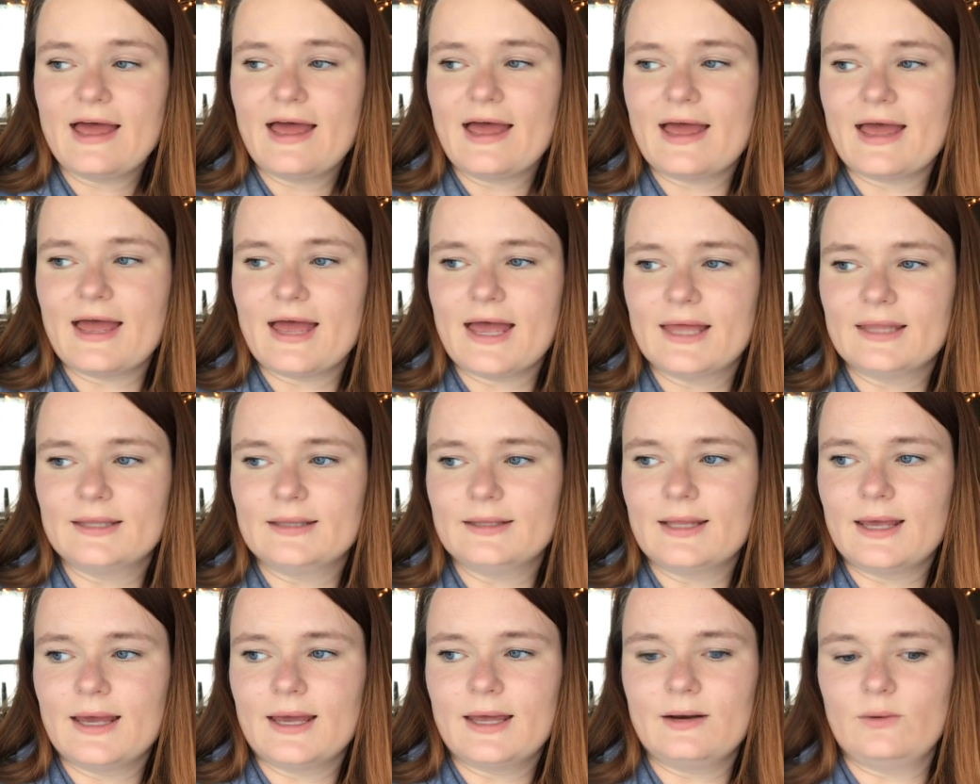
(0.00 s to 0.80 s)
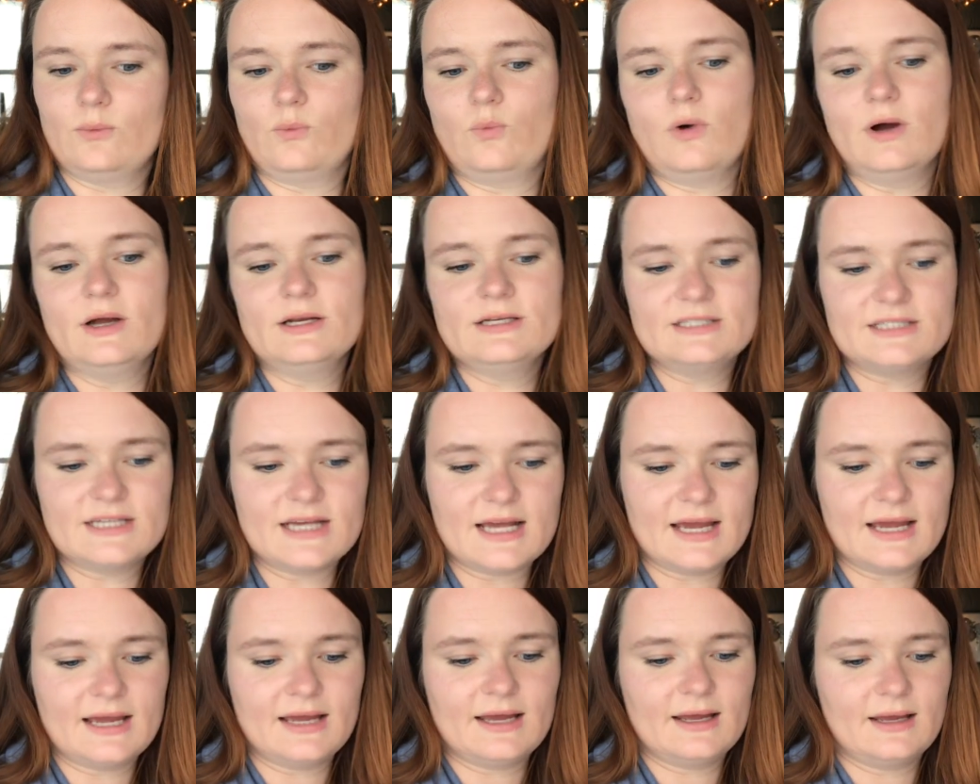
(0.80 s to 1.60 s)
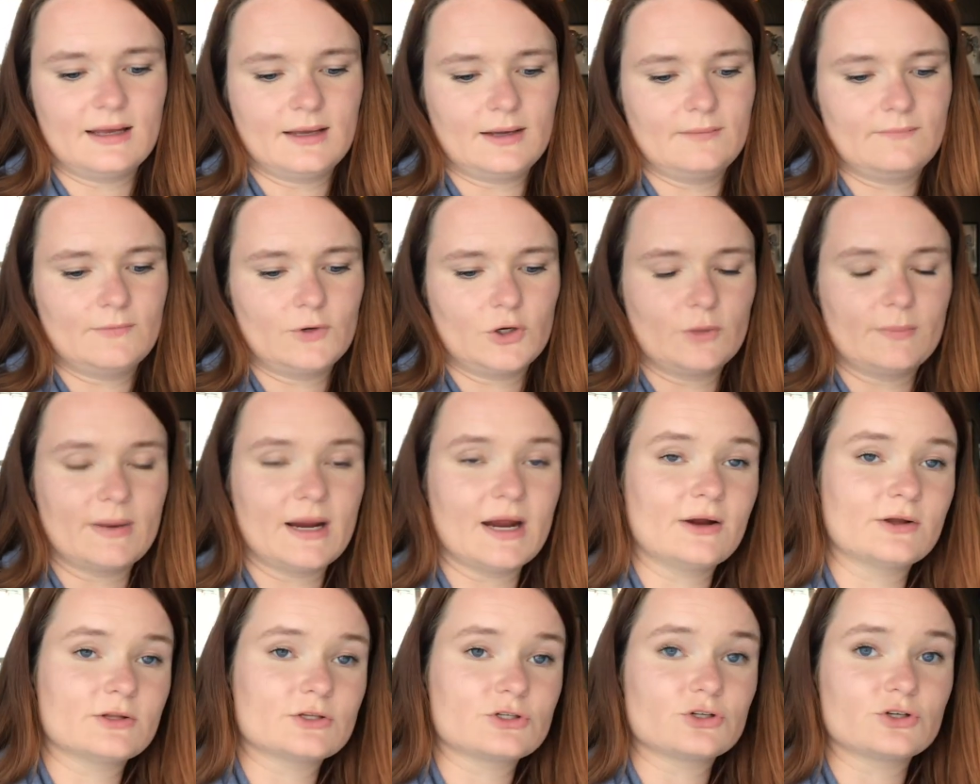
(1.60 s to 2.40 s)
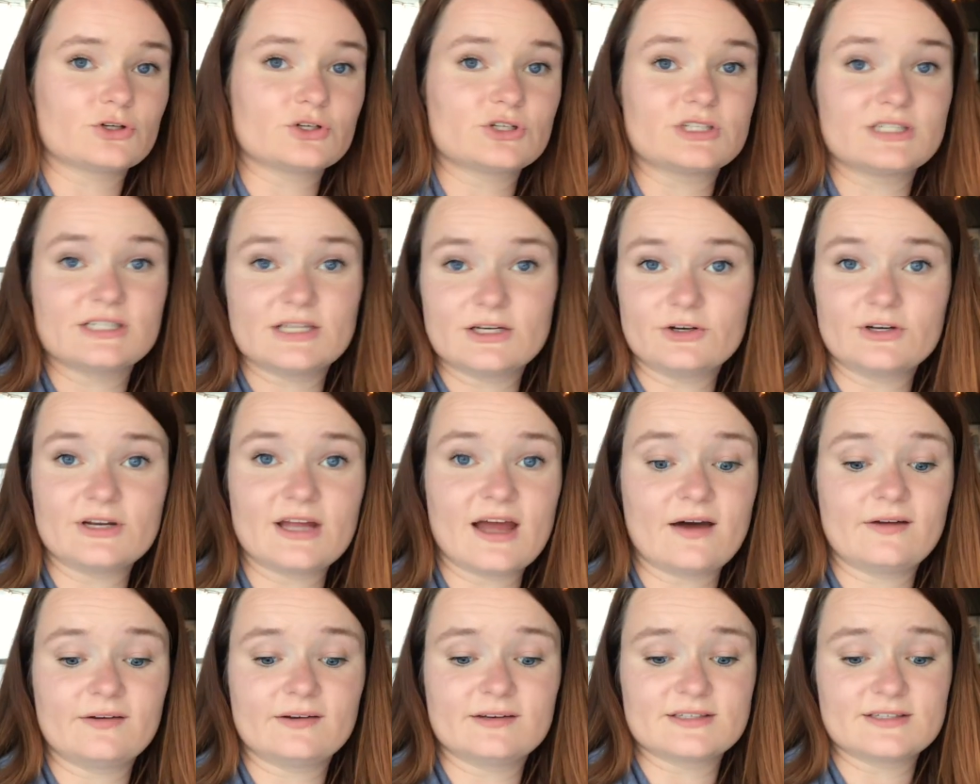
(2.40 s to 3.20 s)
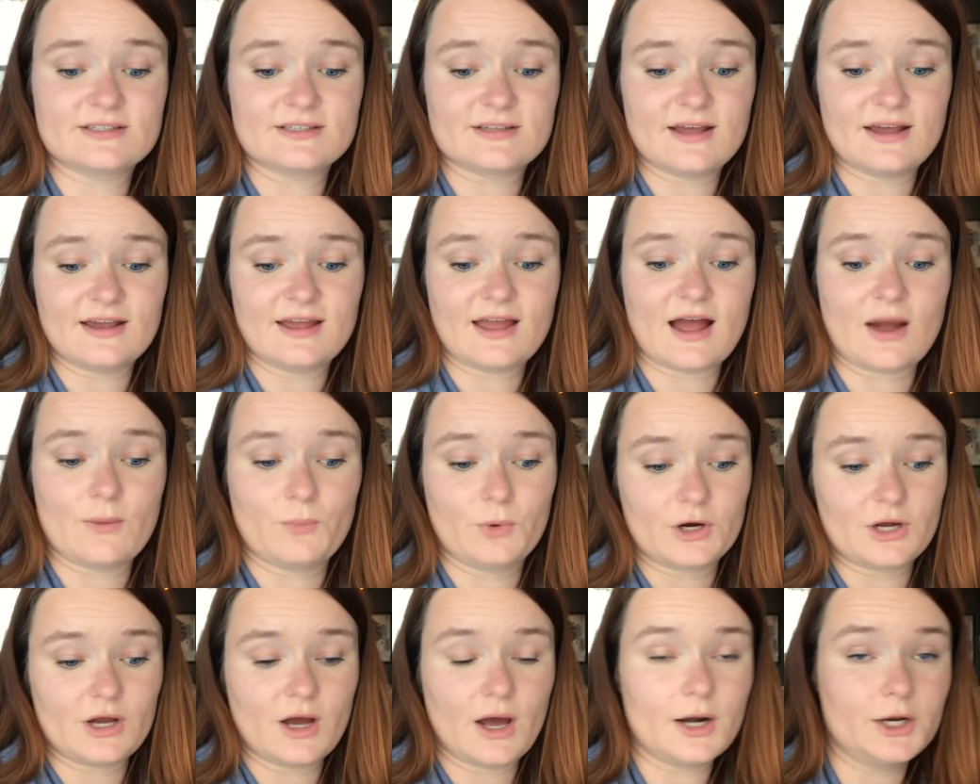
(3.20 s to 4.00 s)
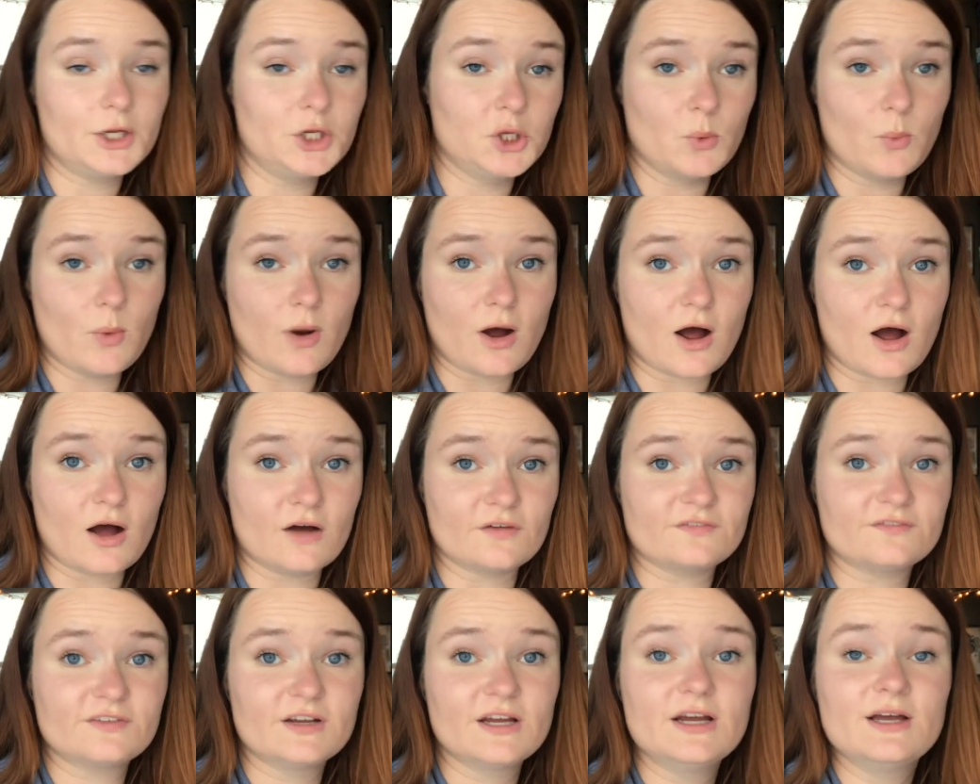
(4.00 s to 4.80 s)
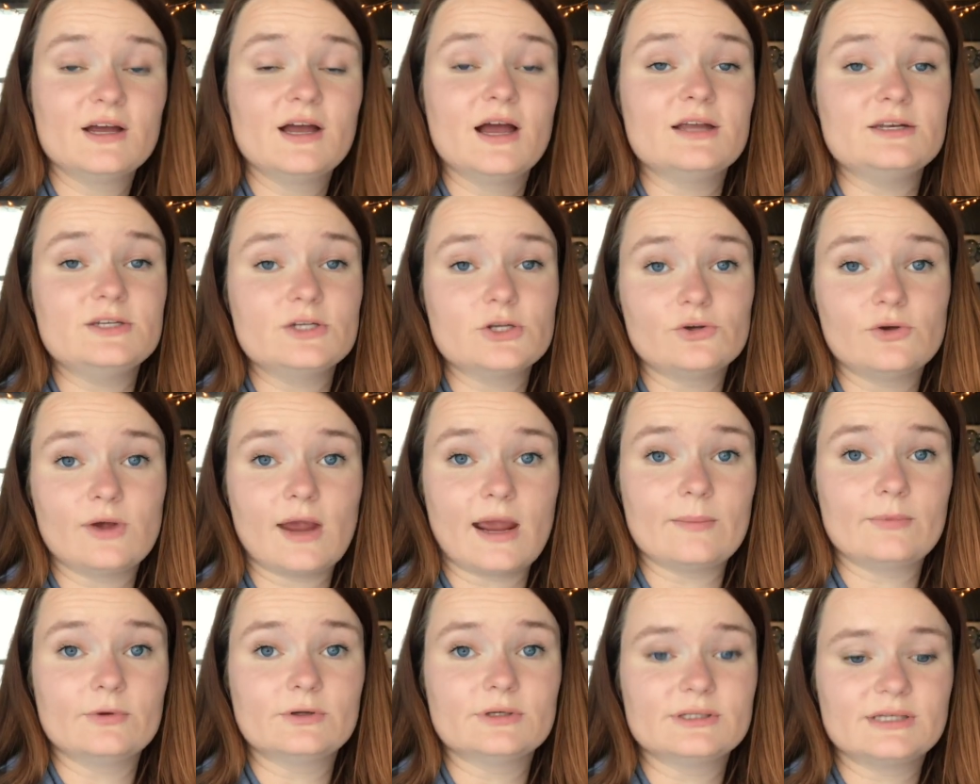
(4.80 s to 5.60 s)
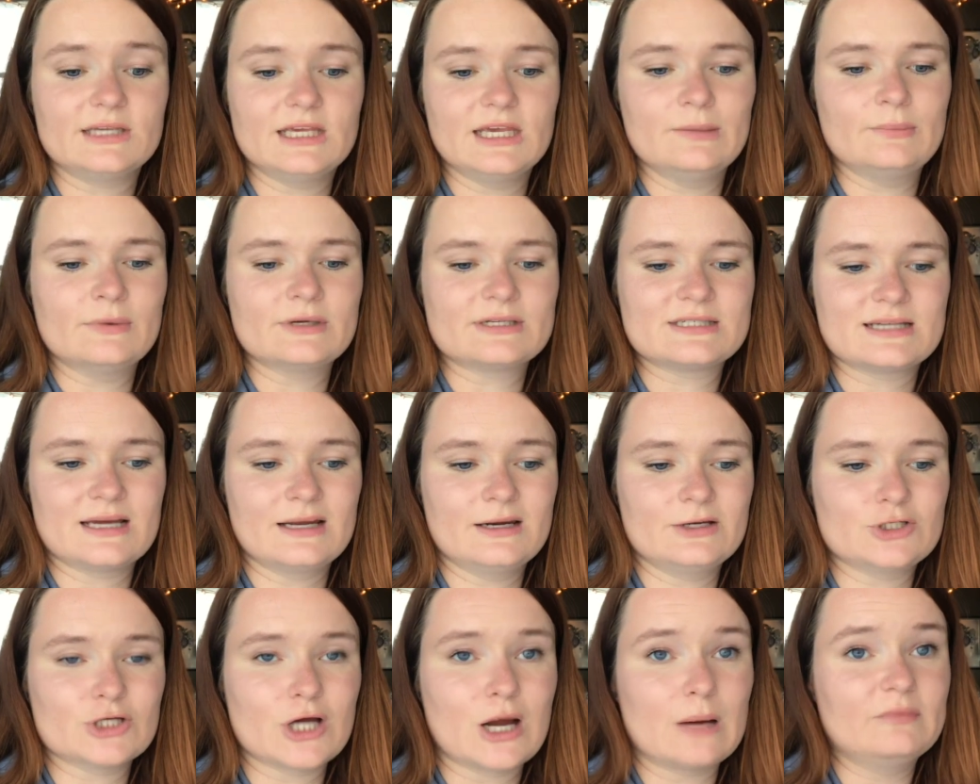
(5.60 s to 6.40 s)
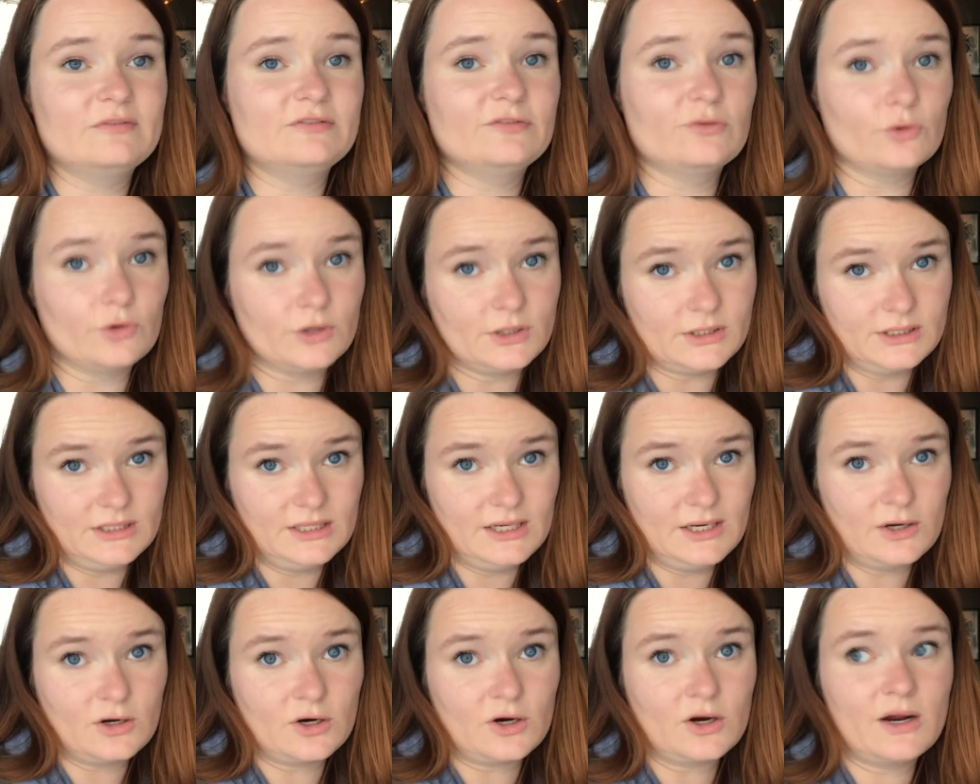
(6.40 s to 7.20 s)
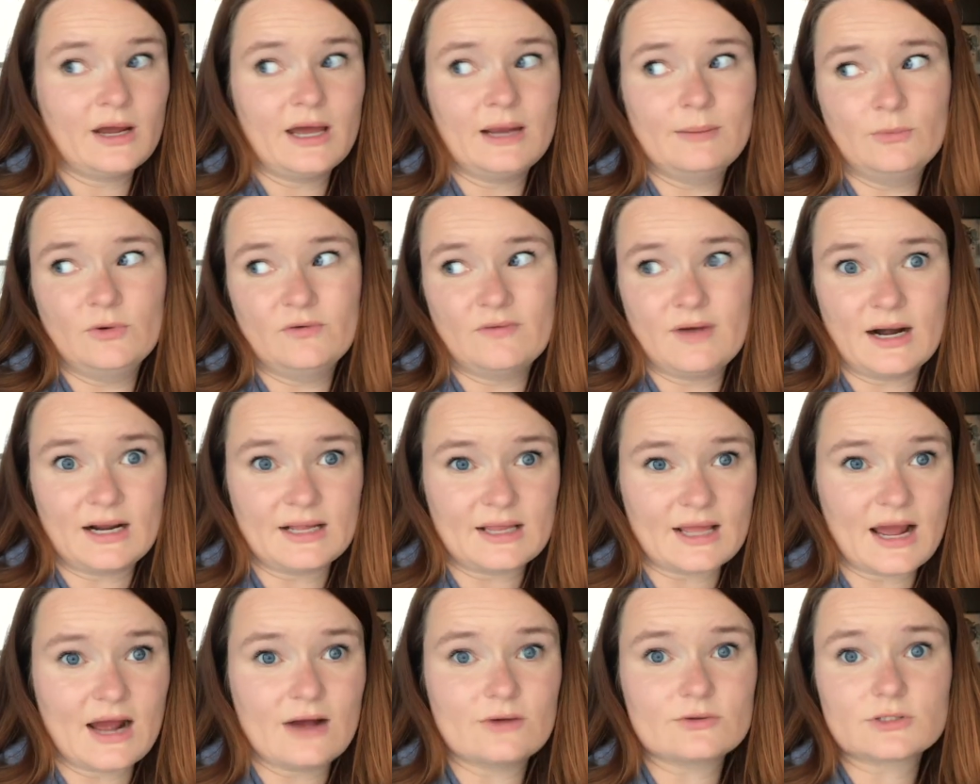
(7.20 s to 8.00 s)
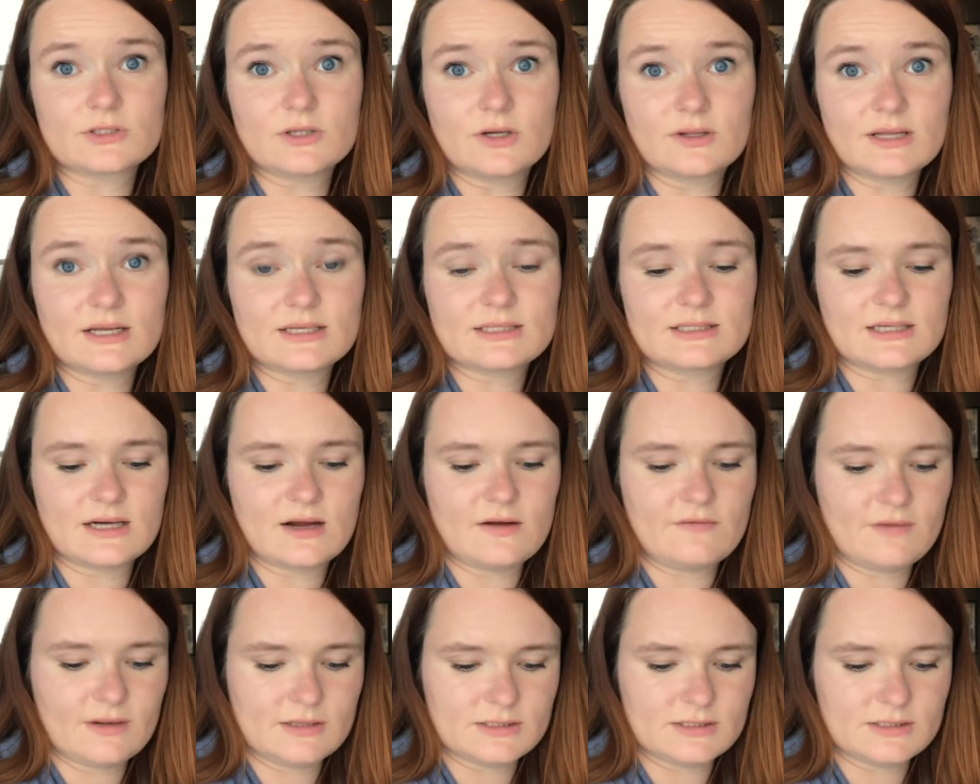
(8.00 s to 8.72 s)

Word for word: And then one day, um, her parents are sit her down and is like, "We're cutting you off until you're able to keep a steady job for a year and move out of the house and all that stuff."